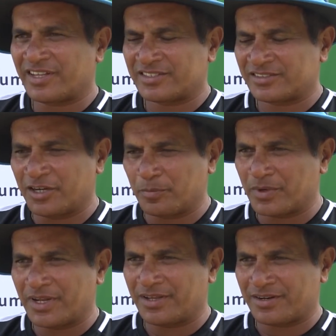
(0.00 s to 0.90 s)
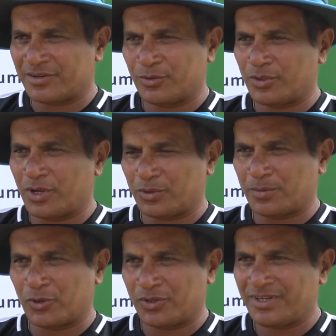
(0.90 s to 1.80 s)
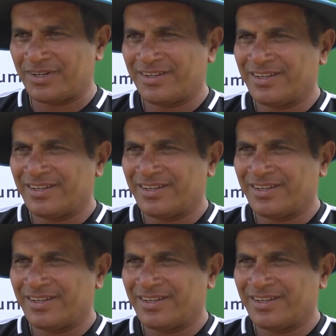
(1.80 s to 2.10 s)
excellent player, no doubt about it.